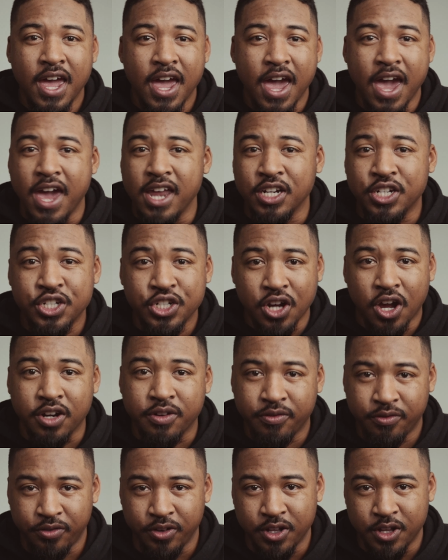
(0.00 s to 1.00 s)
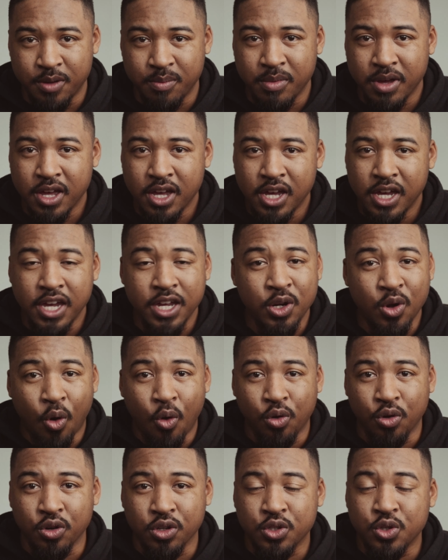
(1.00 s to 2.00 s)
and shot film in
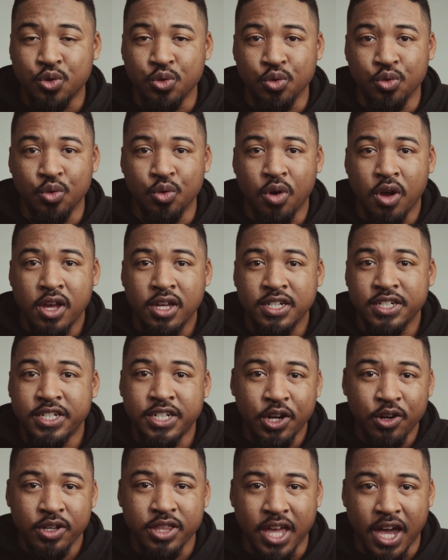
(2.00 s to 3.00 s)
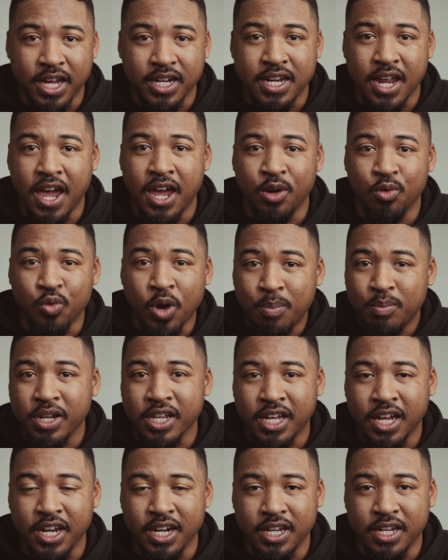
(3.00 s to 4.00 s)
order to share that and
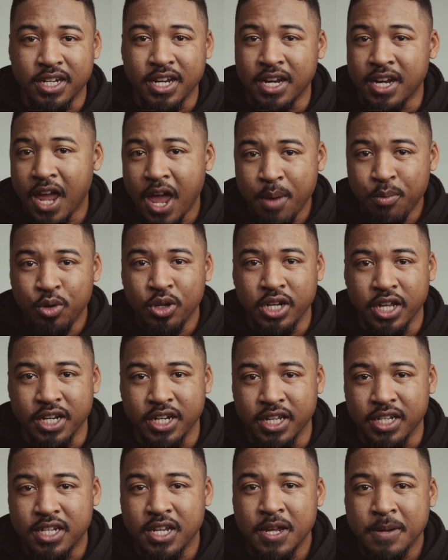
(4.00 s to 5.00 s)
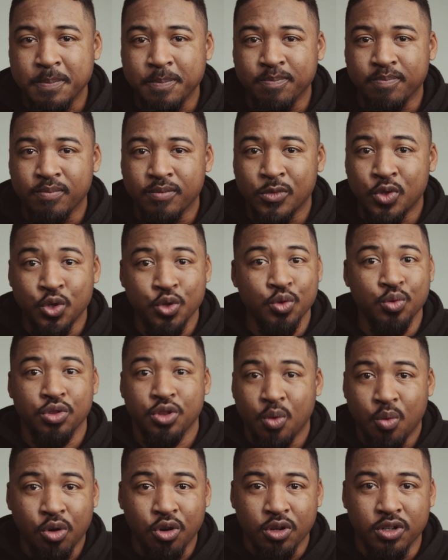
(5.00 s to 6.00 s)
replicate it and emulate it to the
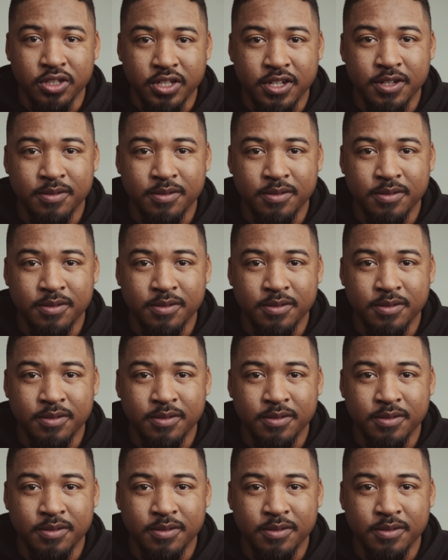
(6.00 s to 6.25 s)
world.